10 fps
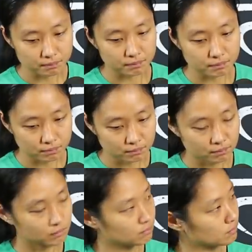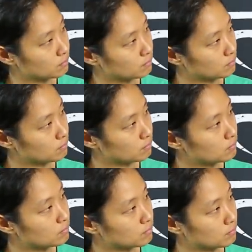
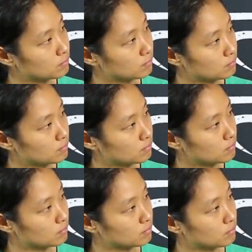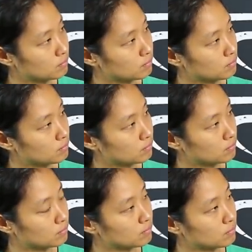
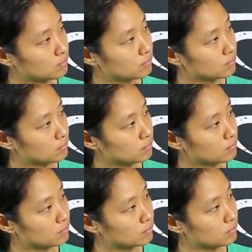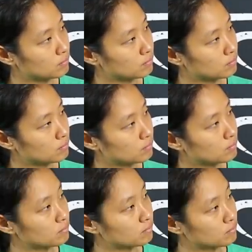
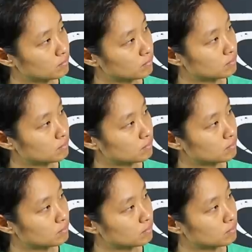(silent)